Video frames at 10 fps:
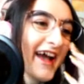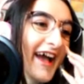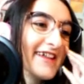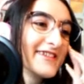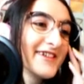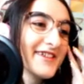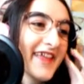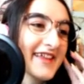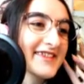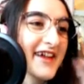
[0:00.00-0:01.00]
And so
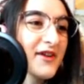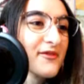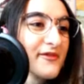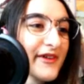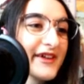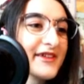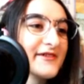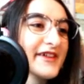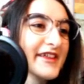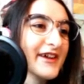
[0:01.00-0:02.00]
that's like really,
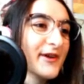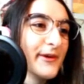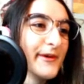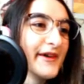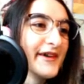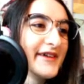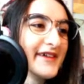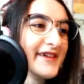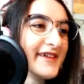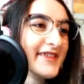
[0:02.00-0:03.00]
really cool
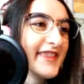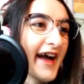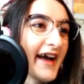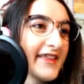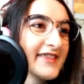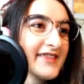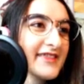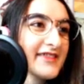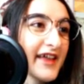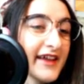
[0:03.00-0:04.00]
that
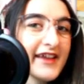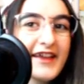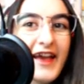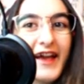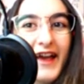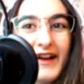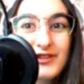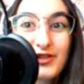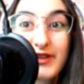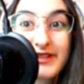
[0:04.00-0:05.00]
like EA
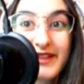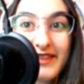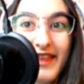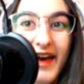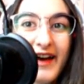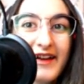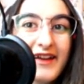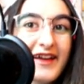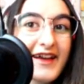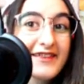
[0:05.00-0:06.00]
actually did that
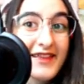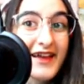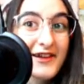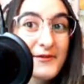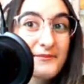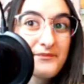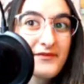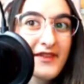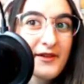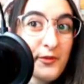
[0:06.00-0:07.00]
and like
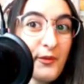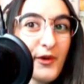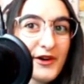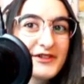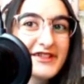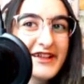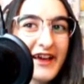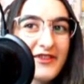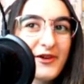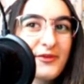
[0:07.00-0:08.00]
worked
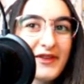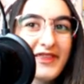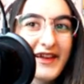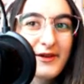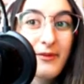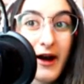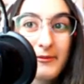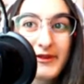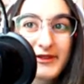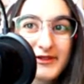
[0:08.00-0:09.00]
together with like
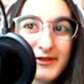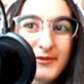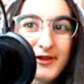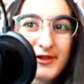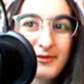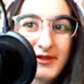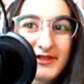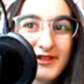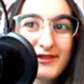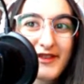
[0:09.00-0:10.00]
popular sim
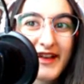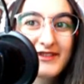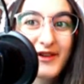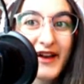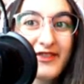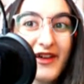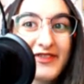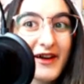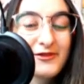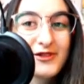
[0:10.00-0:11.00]
YouTubers to do that. So I thought
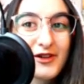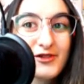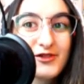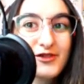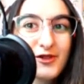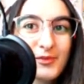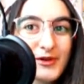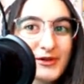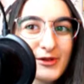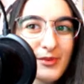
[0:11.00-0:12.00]
that was like
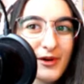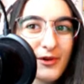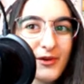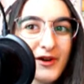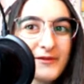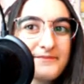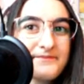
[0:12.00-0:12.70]
super, super cool.